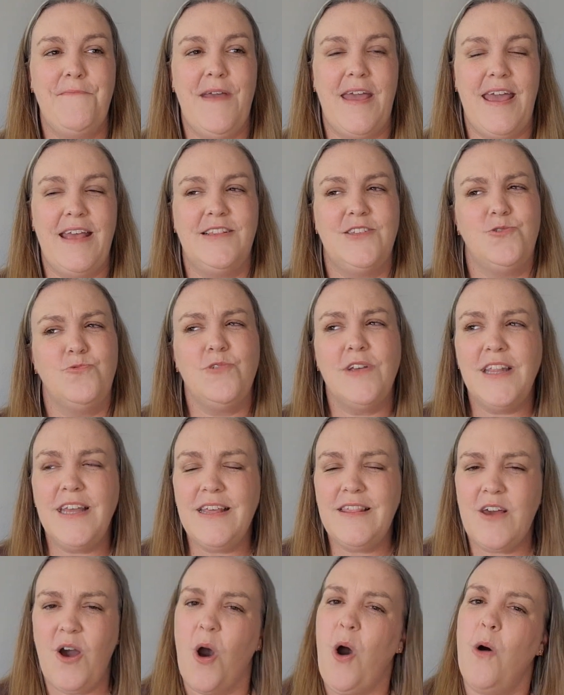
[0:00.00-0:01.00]
It's really
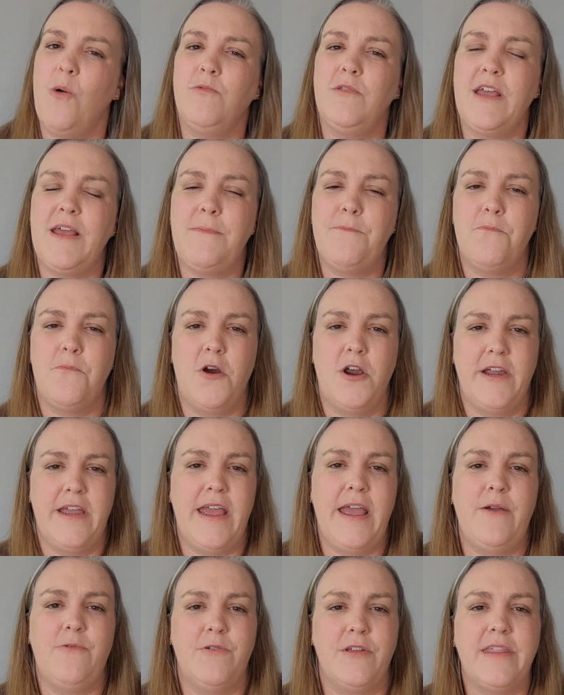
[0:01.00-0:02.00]
the only
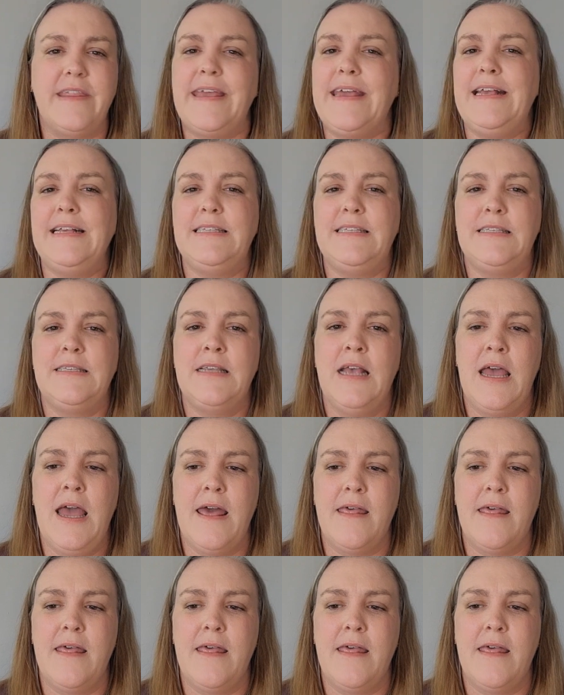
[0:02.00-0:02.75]
market release